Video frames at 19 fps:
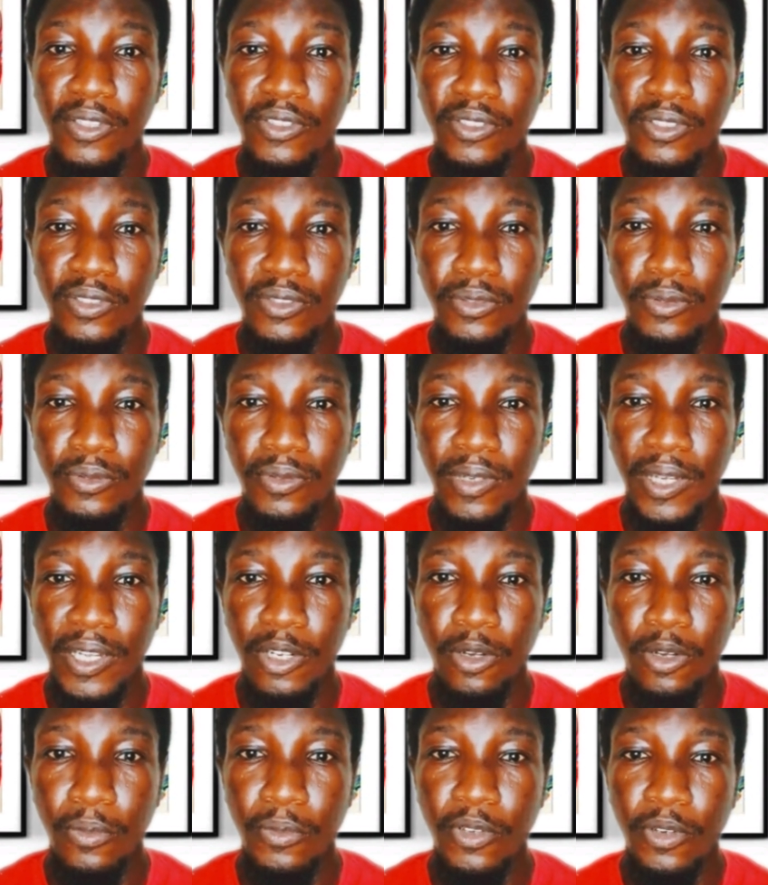till I
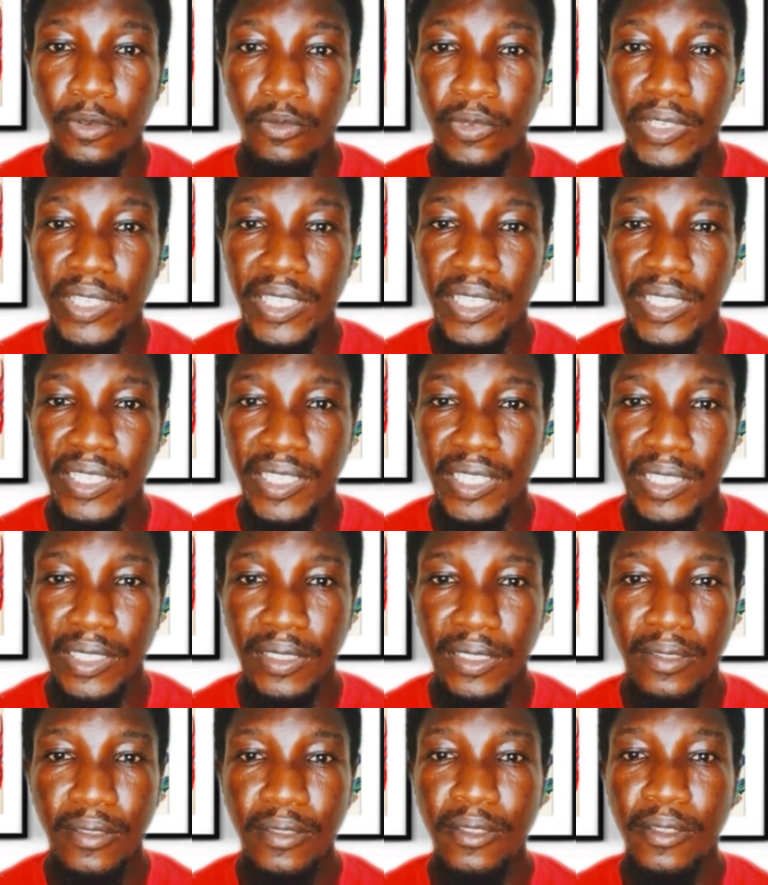come your way
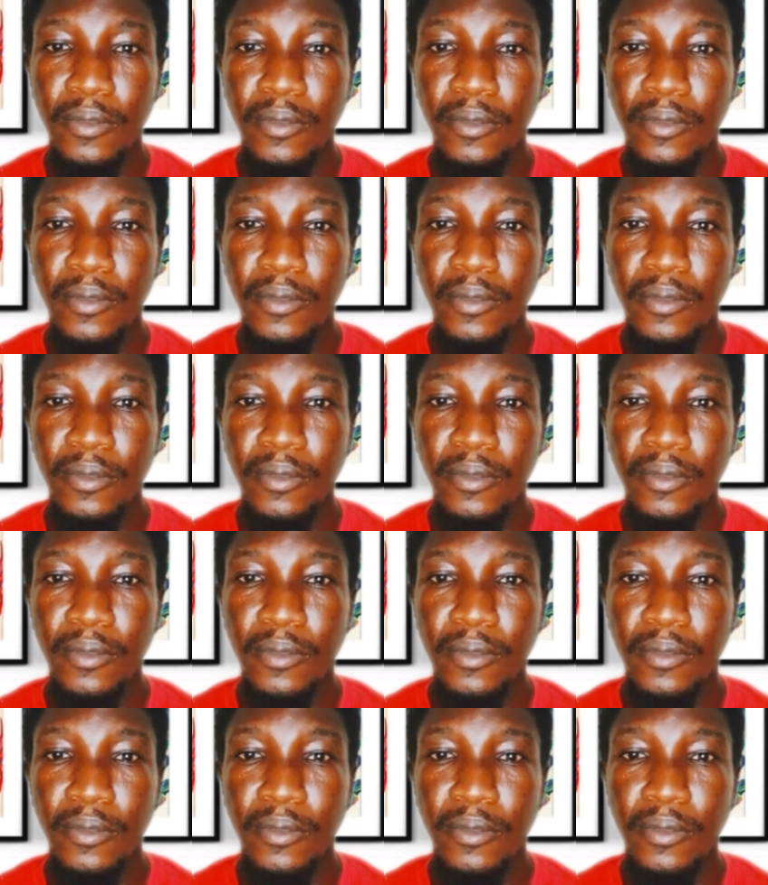again,